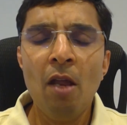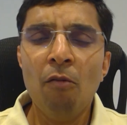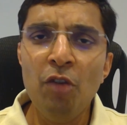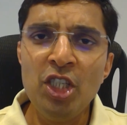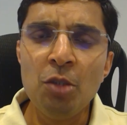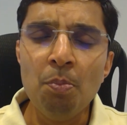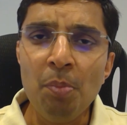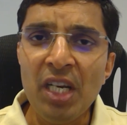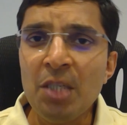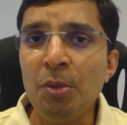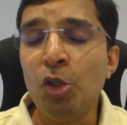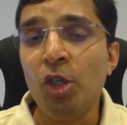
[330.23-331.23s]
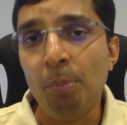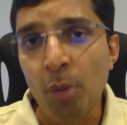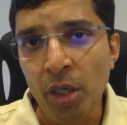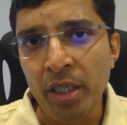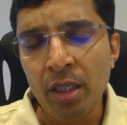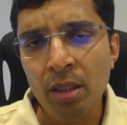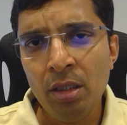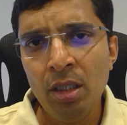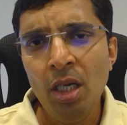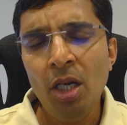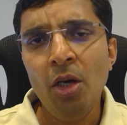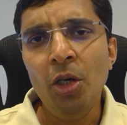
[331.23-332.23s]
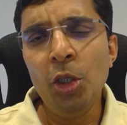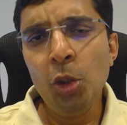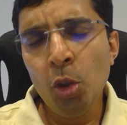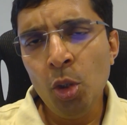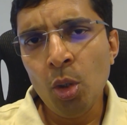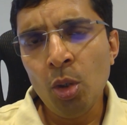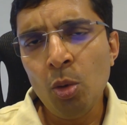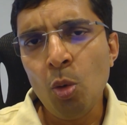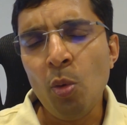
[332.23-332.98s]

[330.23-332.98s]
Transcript: Which brings me to the point. Do you know